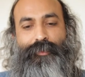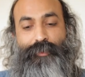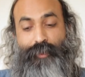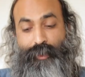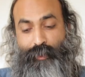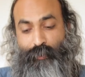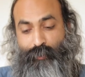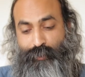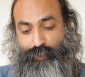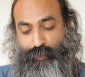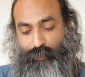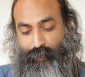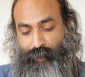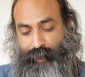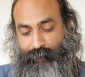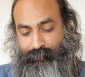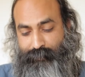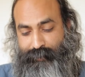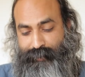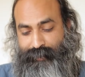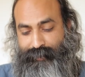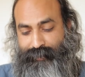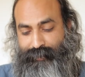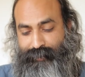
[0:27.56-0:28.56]
Then Osho
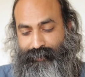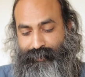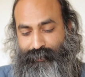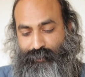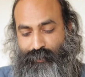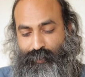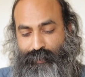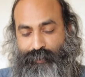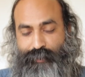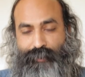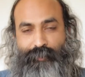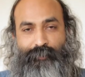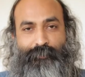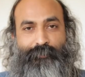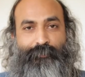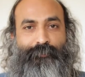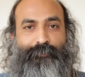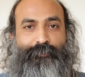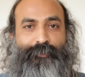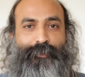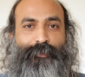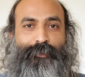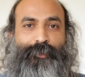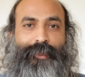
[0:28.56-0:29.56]
comes, just a
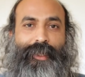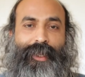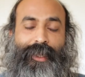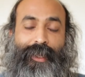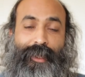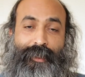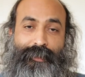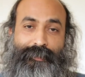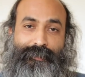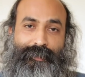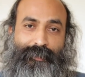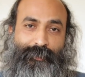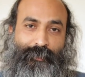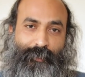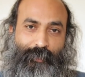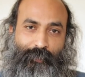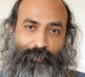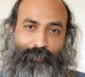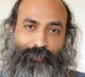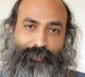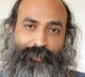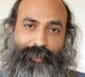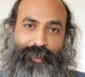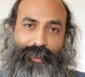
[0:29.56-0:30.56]
few decades
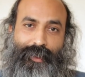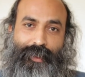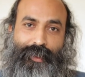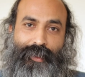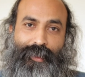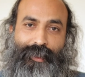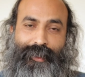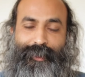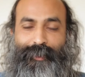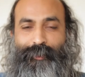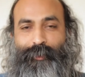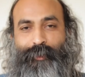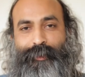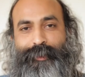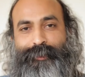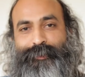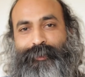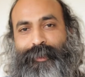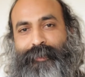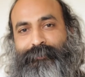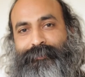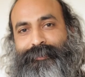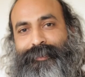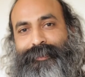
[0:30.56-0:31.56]
ago. He
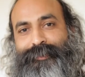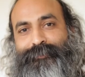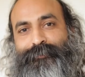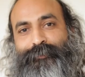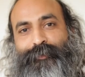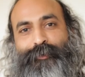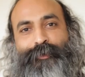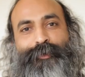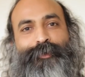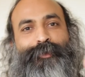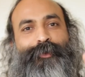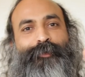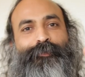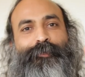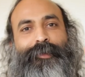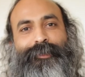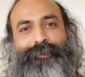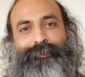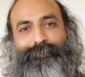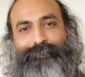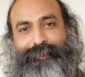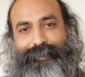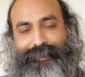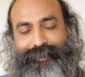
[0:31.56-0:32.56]
also gives us four noble
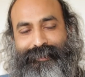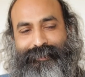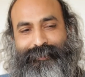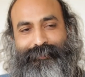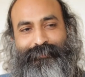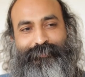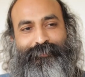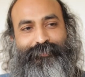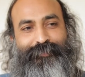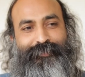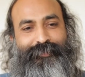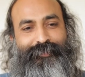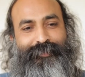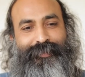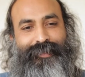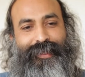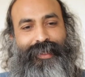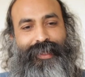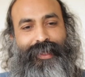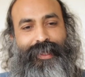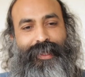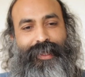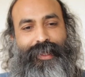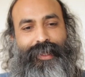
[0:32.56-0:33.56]
truths.
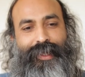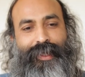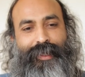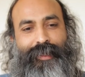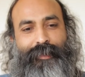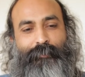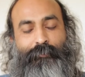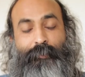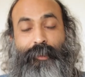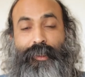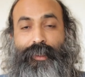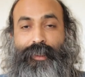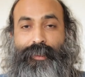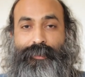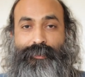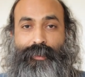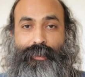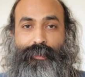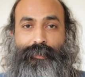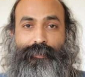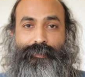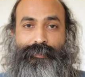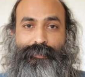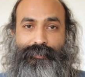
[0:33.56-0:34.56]
But he
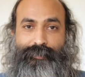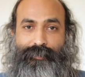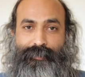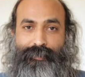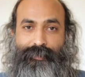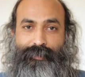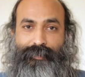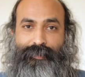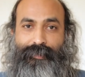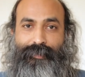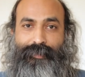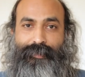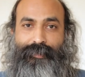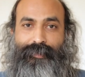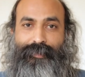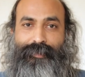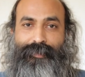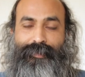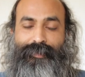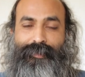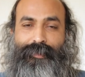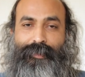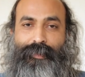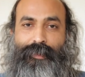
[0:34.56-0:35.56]
says,
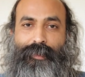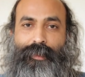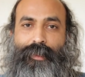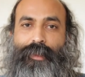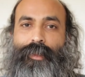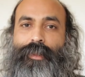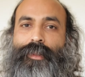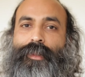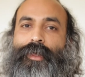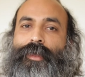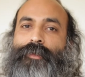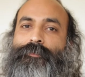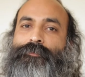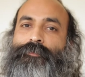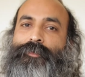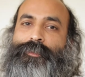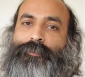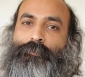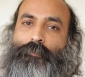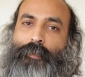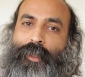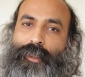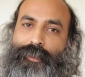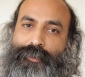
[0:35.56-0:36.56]
life
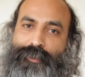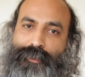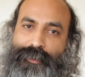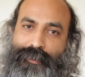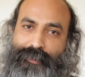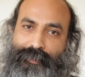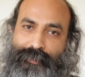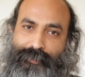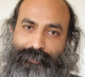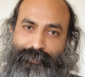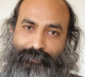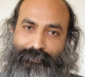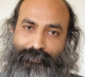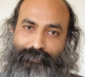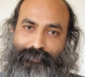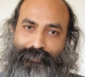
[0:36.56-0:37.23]
is bliss.